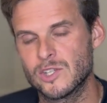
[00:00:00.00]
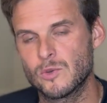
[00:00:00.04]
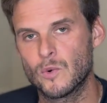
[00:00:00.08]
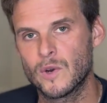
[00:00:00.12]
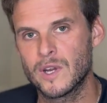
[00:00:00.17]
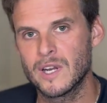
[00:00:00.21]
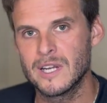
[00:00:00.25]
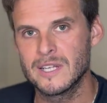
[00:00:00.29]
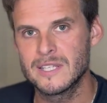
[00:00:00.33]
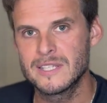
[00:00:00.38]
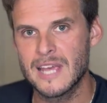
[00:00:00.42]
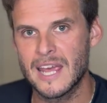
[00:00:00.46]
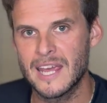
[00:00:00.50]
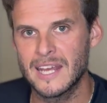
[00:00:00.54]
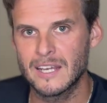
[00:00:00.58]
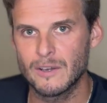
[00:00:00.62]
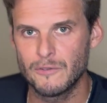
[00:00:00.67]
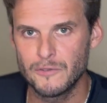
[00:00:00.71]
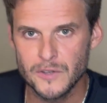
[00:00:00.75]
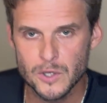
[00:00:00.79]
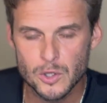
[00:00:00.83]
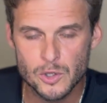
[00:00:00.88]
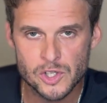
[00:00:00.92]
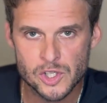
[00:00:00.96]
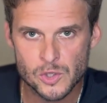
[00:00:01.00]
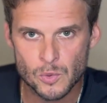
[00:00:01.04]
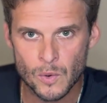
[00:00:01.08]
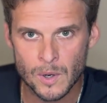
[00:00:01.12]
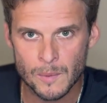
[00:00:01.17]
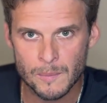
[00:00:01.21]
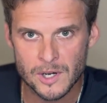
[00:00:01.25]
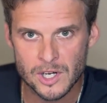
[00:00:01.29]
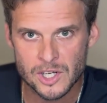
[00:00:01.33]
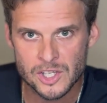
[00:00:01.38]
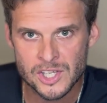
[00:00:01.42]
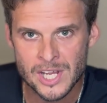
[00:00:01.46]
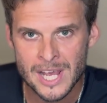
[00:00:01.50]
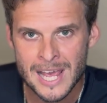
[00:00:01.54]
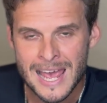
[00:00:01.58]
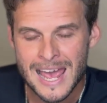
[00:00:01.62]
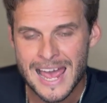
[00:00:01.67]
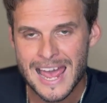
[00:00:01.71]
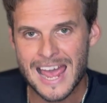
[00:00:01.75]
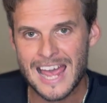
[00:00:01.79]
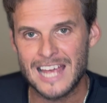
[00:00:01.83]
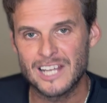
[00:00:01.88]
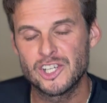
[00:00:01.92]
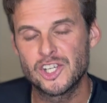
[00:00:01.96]
We're gonna take a few swimmers
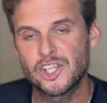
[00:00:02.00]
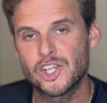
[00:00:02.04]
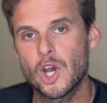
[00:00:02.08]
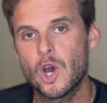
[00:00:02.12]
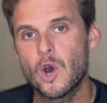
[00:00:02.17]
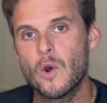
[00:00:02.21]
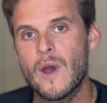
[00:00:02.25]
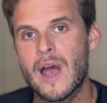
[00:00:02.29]
and show